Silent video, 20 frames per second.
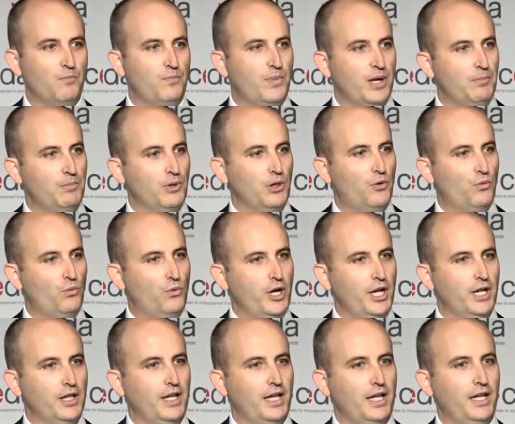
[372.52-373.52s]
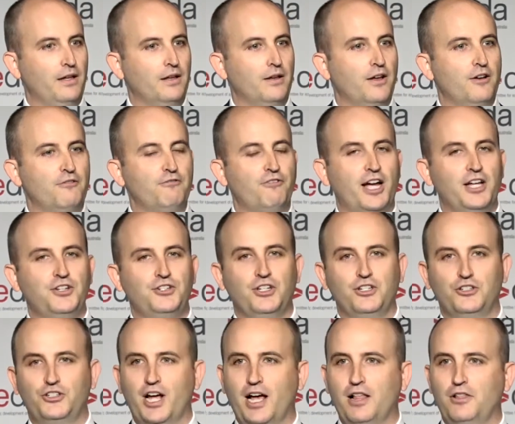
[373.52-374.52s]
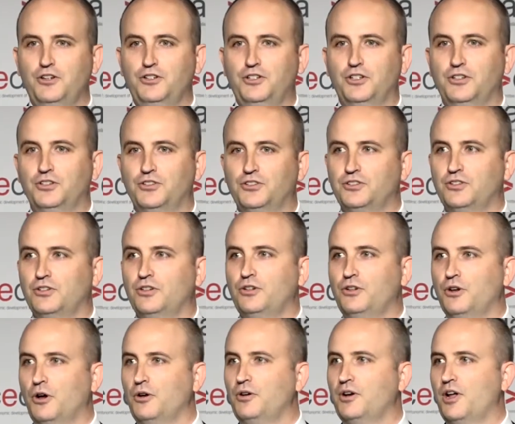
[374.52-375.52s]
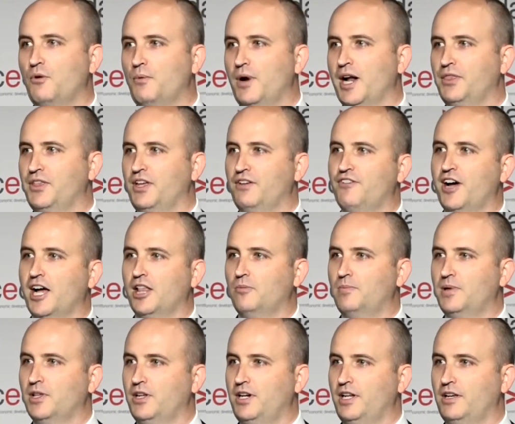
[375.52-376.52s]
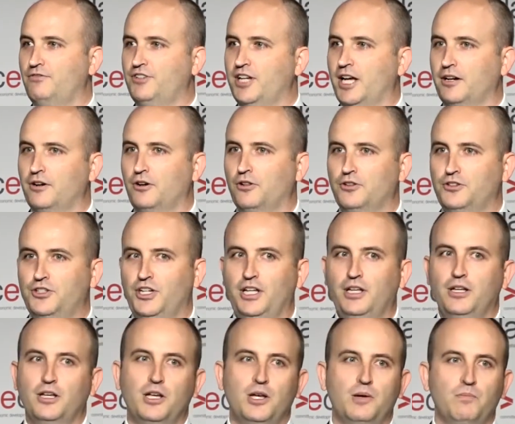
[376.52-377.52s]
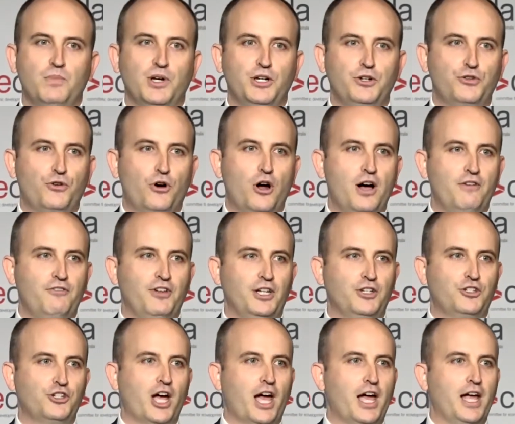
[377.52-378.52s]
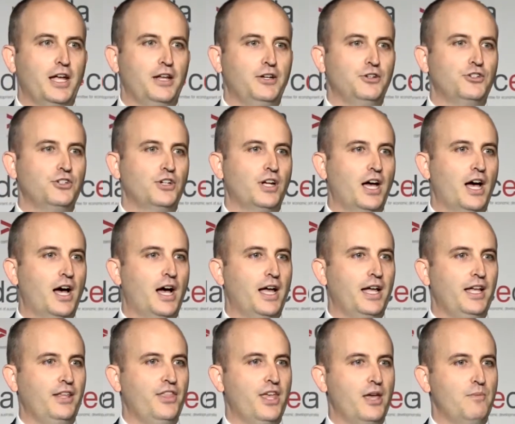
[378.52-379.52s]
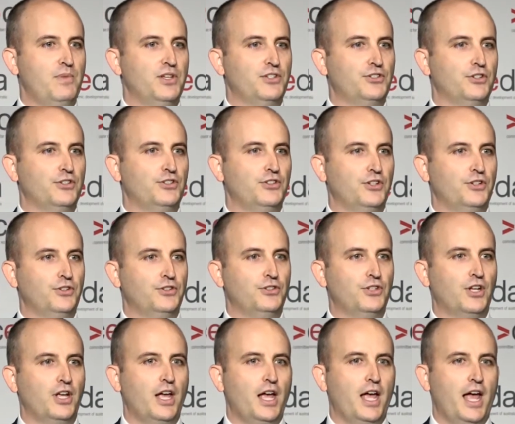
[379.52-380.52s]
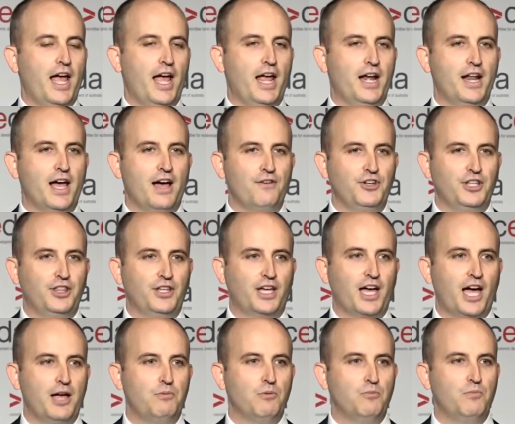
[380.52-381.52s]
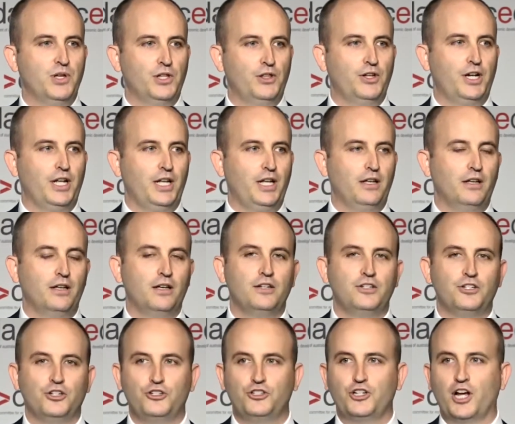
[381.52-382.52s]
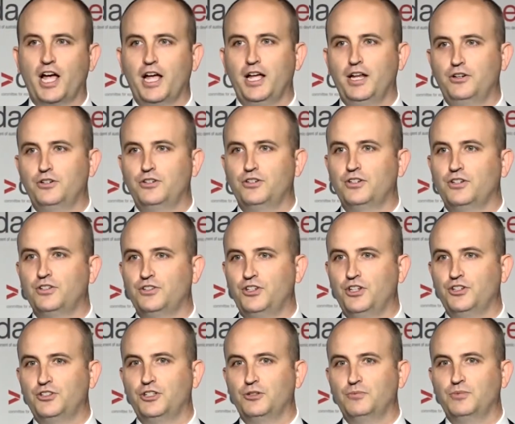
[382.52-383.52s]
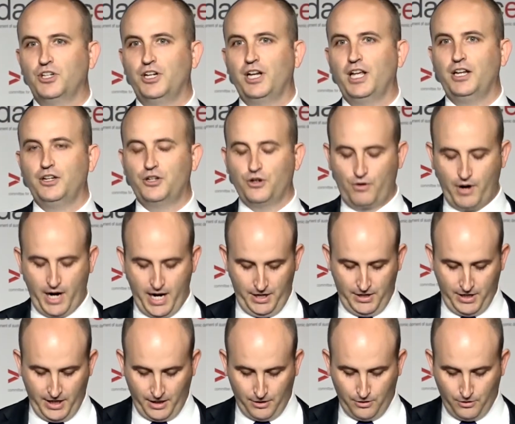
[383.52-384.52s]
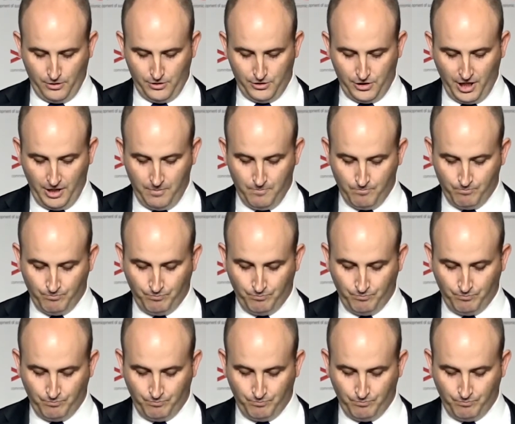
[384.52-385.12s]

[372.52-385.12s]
people are really facing challenges, not around the availability of technology, but driving change in their businesses and having the capability to change systems and integrate technology.